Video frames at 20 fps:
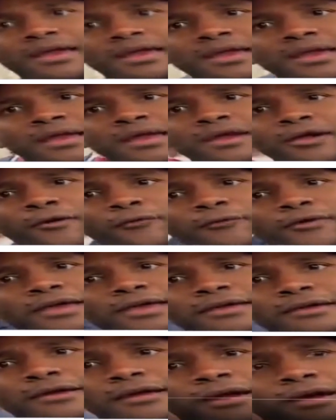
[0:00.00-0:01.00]
to you all year.
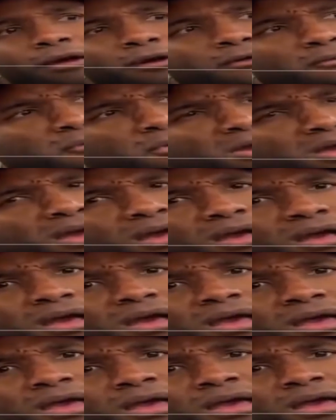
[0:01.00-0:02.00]
You were also injured
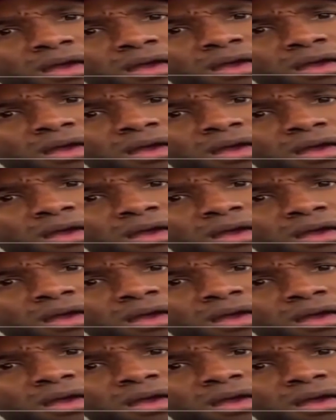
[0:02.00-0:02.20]
most.